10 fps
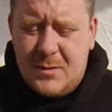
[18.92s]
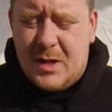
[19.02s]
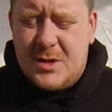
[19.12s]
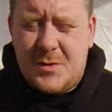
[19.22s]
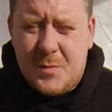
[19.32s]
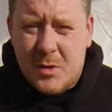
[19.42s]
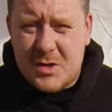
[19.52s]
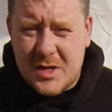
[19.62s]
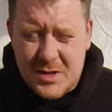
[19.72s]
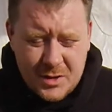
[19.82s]
As most
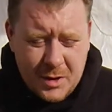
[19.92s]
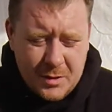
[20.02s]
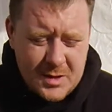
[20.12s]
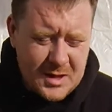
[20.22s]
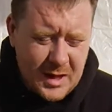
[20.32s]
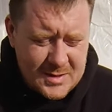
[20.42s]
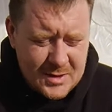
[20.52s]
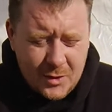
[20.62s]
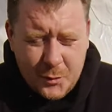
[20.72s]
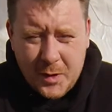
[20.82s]
of you know, this started
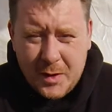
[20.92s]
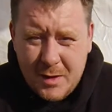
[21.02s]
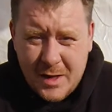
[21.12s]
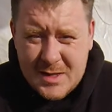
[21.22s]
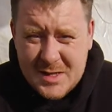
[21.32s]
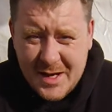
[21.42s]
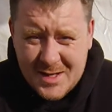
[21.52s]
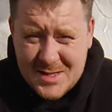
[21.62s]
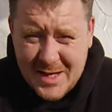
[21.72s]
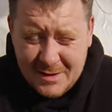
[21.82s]
off with
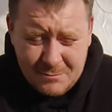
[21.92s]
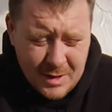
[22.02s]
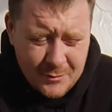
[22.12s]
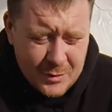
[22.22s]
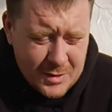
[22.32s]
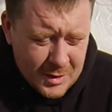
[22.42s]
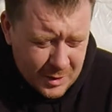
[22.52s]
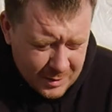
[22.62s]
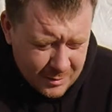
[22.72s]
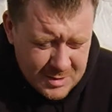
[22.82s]
SCX10, everything on
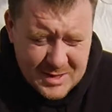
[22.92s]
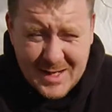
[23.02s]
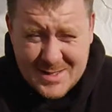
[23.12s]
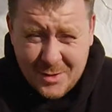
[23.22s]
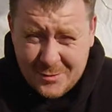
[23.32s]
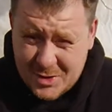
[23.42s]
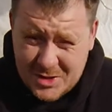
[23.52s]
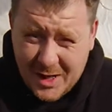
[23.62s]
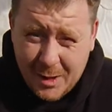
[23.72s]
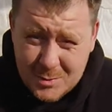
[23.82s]
it. Well, it started off as a
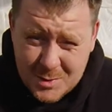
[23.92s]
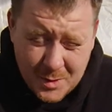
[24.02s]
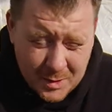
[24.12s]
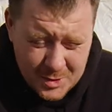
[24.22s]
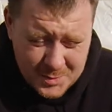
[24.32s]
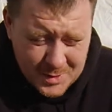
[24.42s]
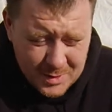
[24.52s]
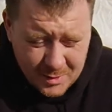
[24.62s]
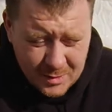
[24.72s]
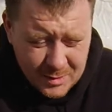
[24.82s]
Scout, to be honest with you.
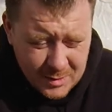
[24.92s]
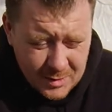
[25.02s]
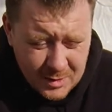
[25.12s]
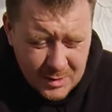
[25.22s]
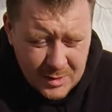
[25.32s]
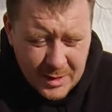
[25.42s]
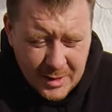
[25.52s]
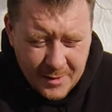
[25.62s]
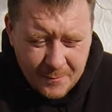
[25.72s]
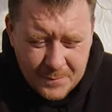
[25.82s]

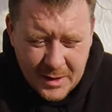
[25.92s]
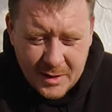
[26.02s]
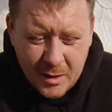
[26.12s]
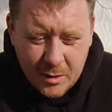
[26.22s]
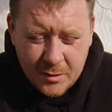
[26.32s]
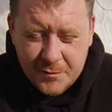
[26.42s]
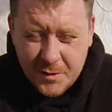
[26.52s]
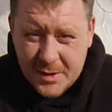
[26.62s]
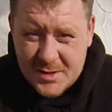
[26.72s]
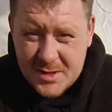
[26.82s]
Then he got
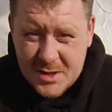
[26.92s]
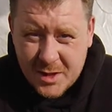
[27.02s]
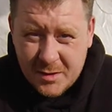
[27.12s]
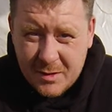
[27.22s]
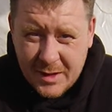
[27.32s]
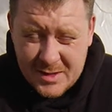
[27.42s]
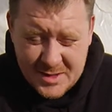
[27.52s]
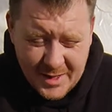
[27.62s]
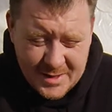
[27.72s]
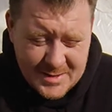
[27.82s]
converted to an
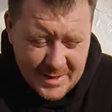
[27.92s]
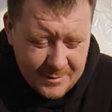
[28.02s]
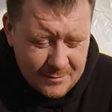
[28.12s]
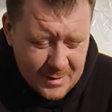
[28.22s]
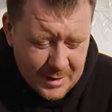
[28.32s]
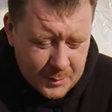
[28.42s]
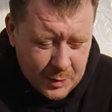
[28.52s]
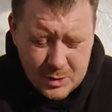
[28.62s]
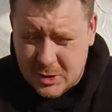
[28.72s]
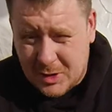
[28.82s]
SCX10. Then I
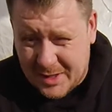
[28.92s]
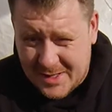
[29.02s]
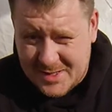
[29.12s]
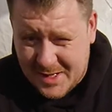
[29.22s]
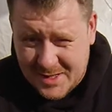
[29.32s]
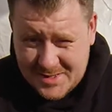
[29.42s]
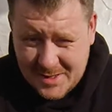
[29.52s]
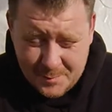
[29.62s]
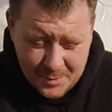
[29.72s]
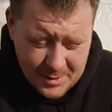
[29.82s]
bought all the
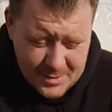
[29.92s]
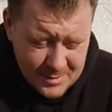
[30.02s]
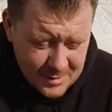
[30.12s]
SCX10 bits.